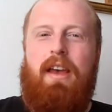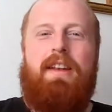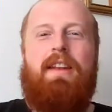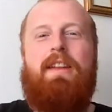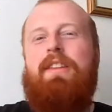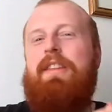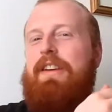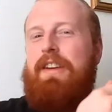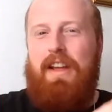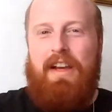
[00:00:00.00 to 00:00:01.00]
And
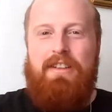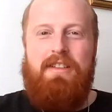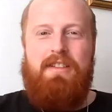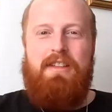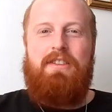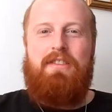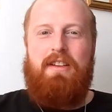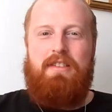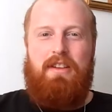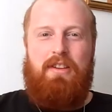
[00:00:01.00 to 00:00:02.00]
the connection's
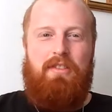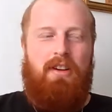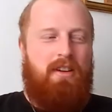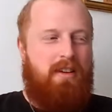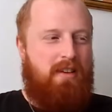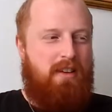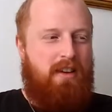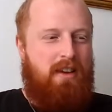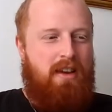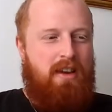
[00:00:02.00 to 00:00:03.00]
interesting, right?
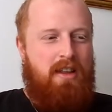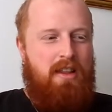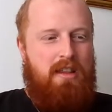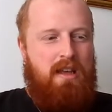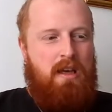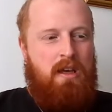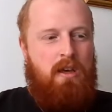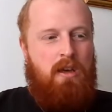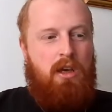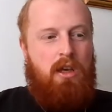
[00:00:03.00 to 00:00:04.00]
That
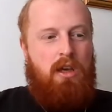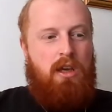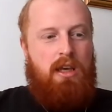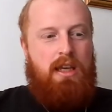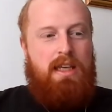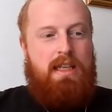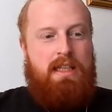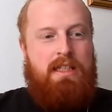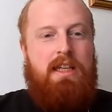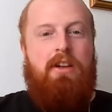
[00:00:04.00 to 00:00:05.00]
it
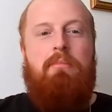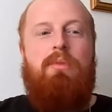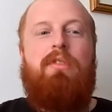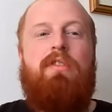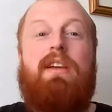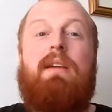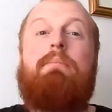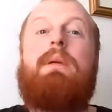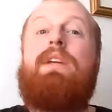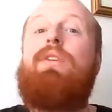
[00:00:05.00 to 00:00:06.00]
is in a
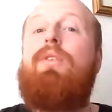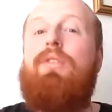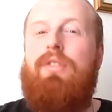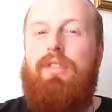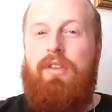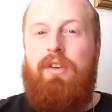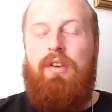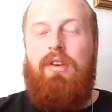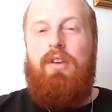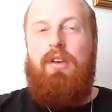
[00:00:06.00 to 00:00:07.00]
moving beyond
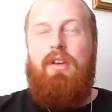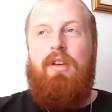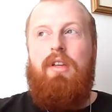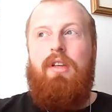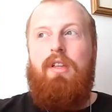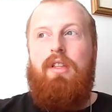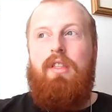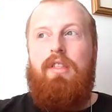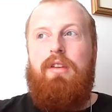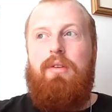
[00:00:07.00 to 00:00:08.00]

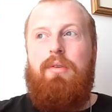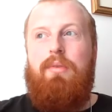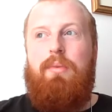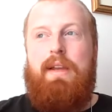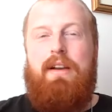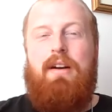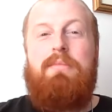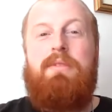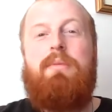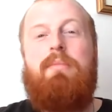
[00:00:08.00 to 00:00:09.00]
that we
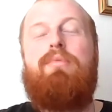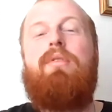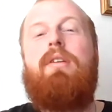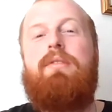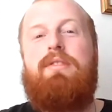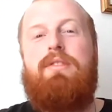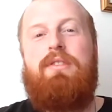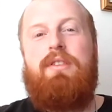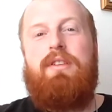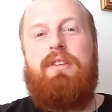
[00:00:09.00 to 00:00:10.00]
come to
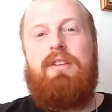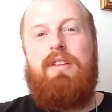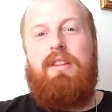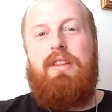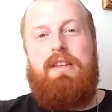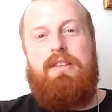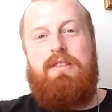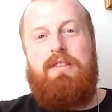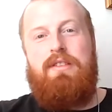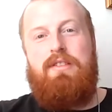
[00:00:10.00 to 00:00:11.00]
approach
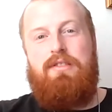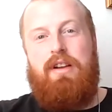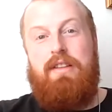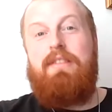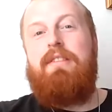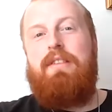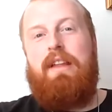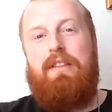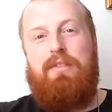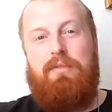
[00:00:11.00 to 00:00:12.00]
these
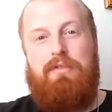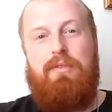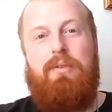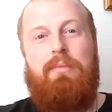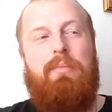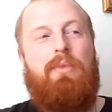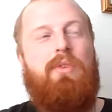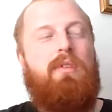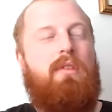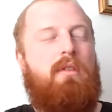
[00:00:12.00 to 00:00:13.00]
transcendental
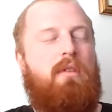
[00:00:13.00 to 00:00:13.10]
forms.